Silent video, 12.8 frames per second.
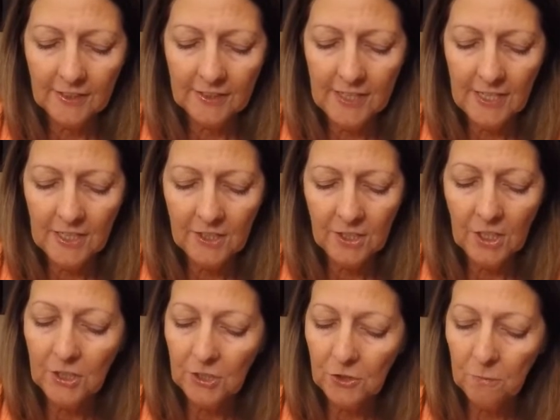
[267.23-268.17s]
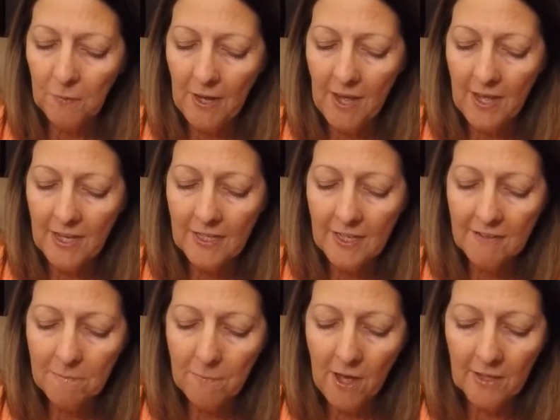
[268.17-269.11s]
Can you buy
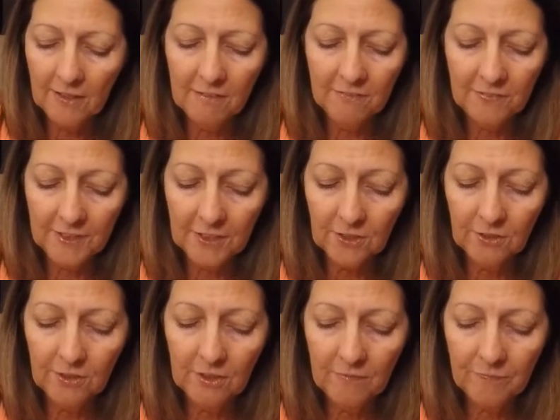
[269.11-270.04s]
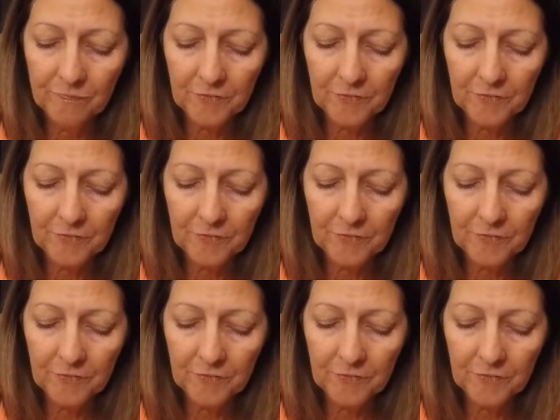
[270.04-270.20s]
a bottle of liquor